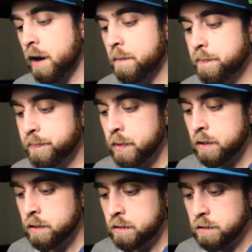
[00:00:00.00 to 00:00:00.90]
right.
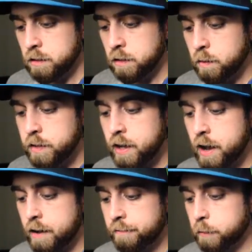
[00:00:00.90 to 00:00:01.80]
So we
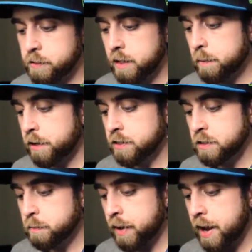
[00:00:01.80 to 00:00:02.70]
got four
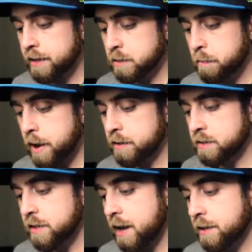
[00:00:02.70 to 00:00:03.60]
celebrations packs, a battle
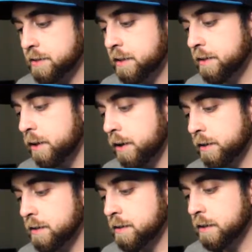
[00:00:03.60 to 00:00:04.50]
styles, and a
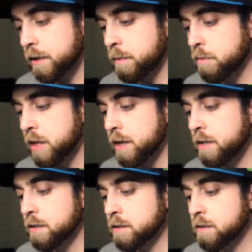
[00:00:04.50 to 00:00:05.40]
darkness
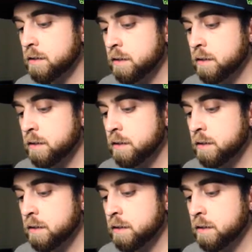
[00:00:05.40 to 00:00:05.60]
ablaze.